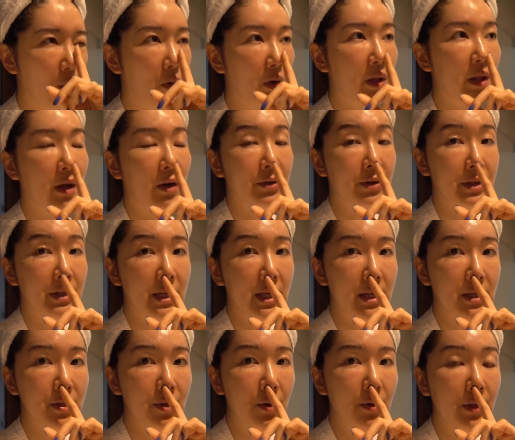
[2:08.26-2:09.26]
oily on the
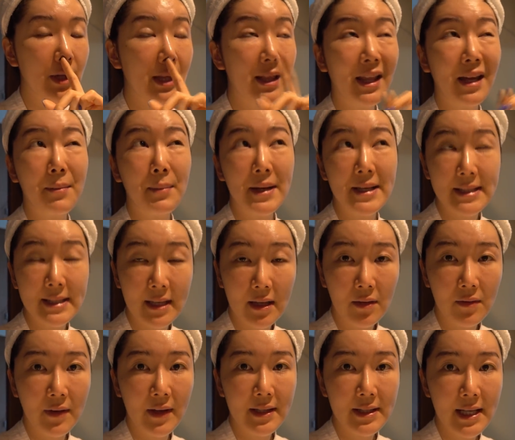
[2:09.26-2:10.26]
T-zone, like
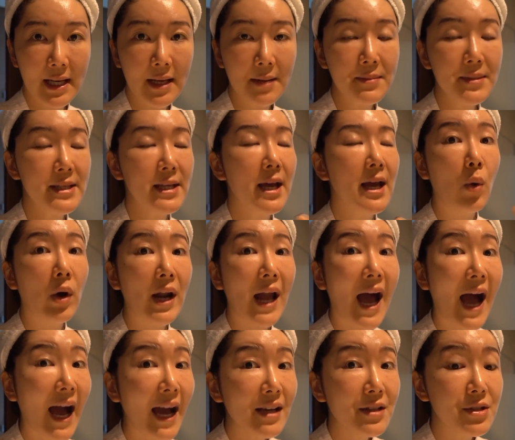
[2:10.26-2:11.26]
myself at times, what
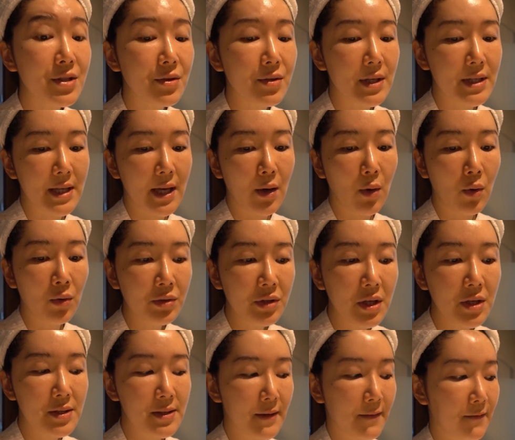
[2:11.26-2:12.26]
I do is I only
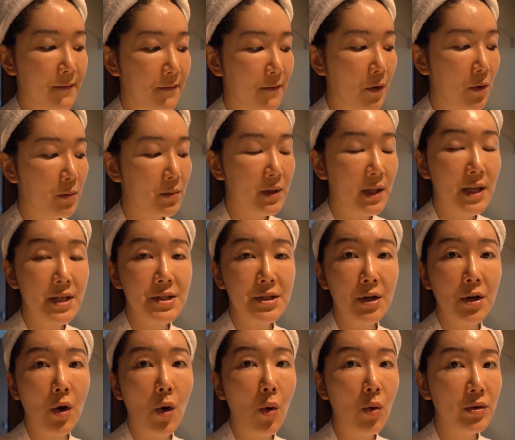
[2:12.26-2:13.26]
use a foam
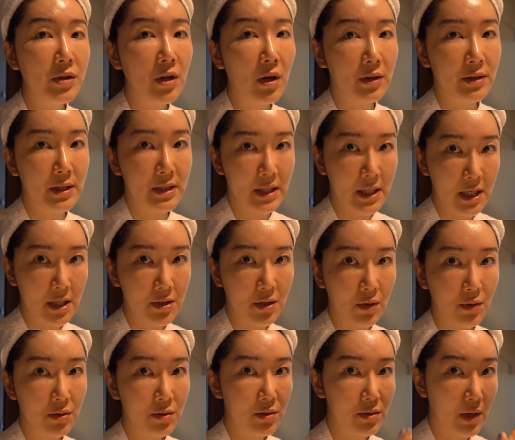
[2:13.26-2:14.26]
cleanser only on the
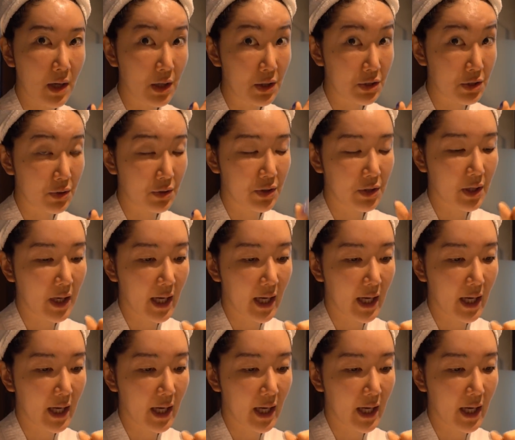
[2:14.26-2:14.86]
T-zone. So I'll show you